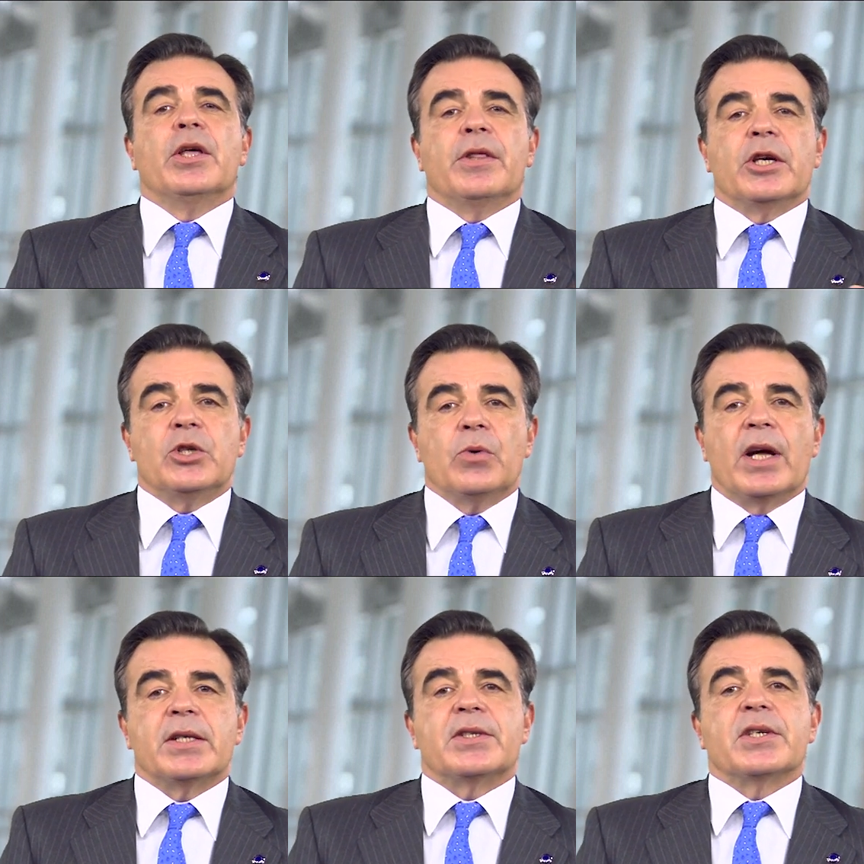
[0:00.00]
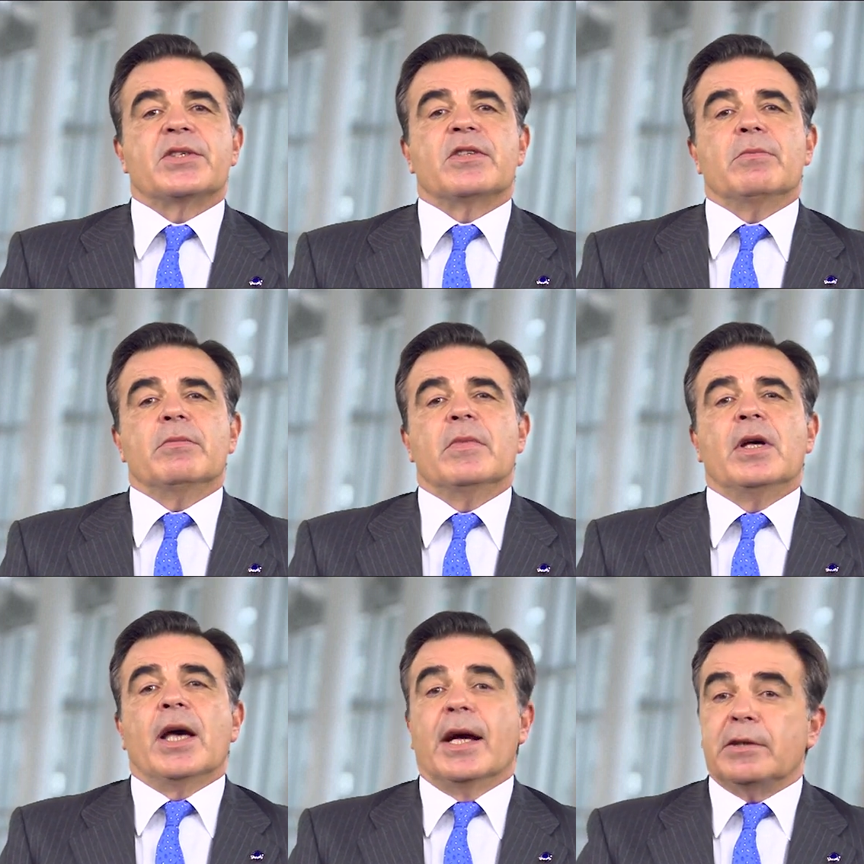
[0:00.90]
the UN system,
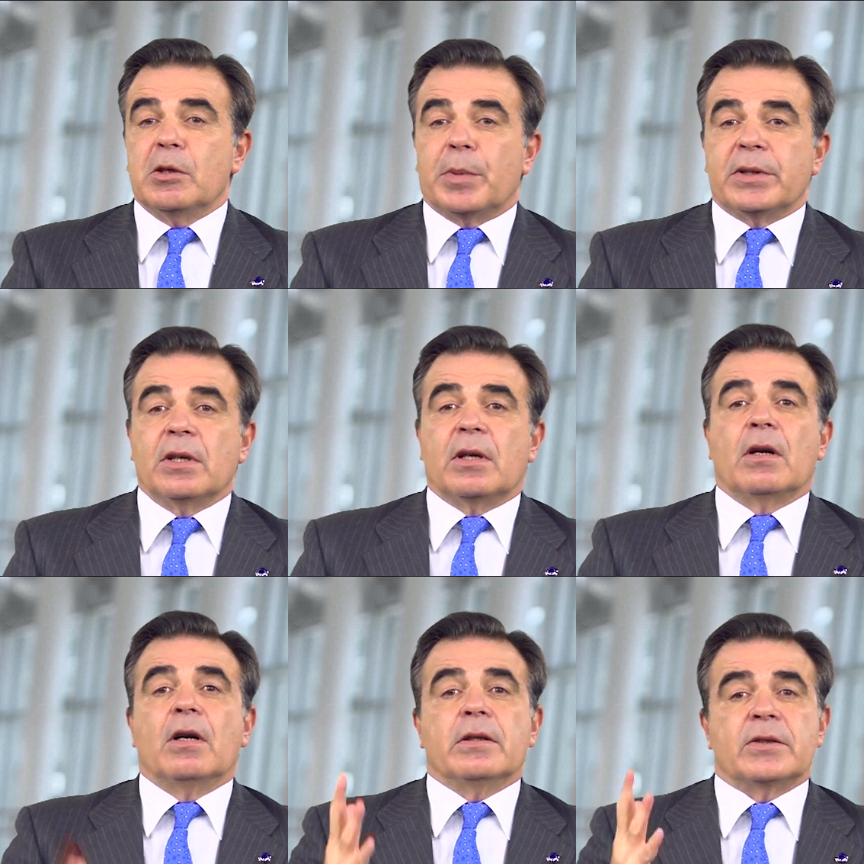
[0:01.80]
and in particular